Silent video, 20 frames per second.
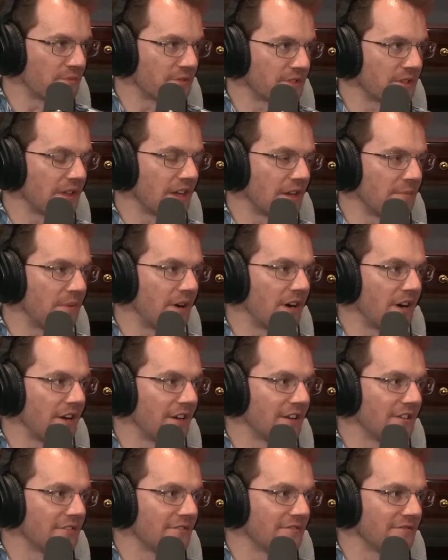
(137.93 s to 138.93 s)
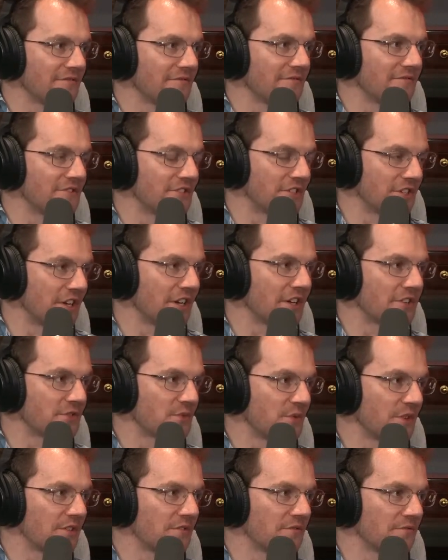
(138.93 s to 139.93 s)
that they buy denies
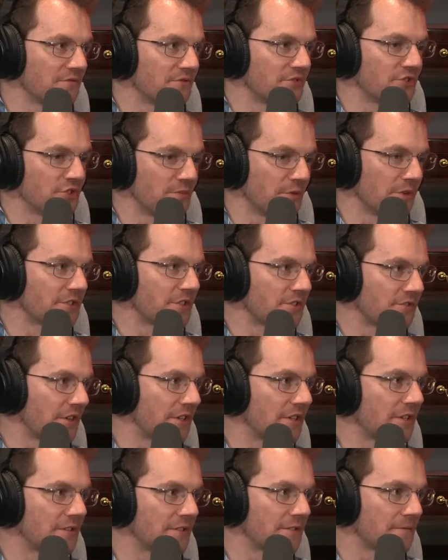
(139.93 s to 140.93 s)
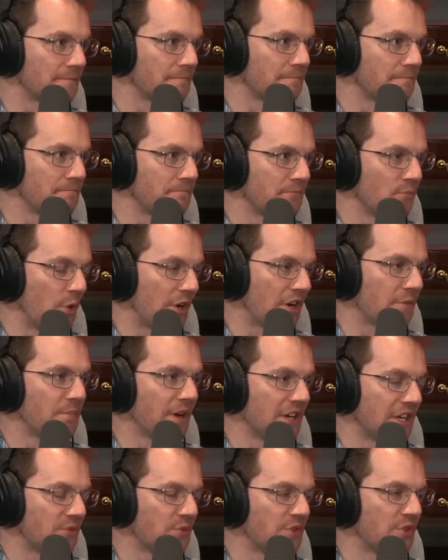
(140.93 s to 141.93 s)
one to most Australians. We're
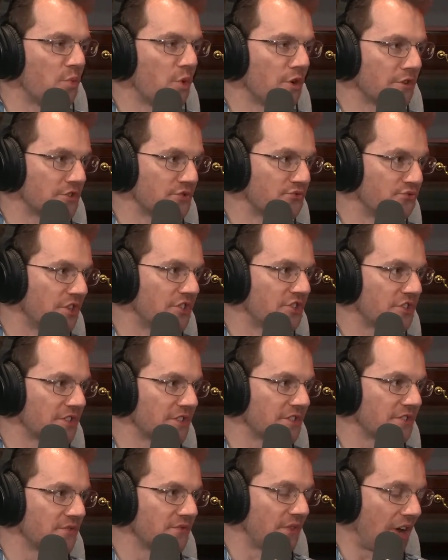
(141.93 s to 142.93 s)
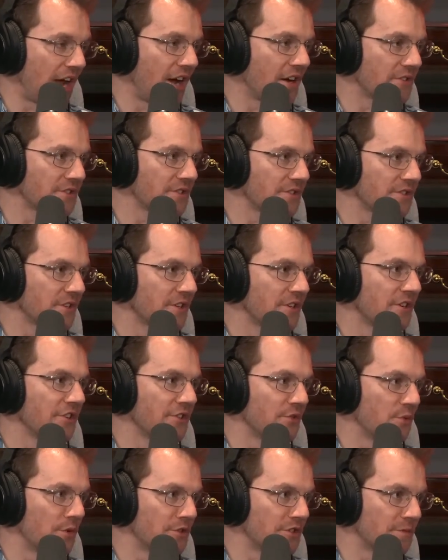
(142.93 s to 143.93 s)
competing with the world's richest for houses and
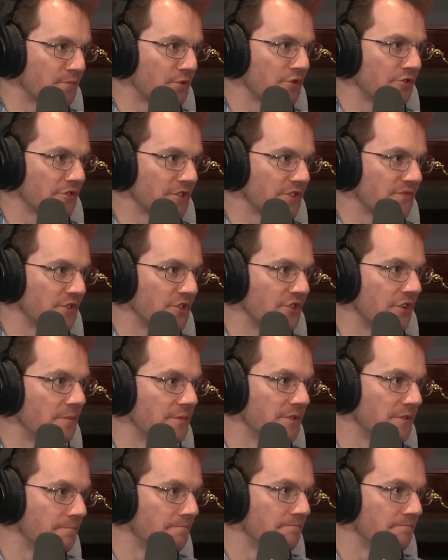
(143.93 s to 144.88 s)
the world's poorest for jobs.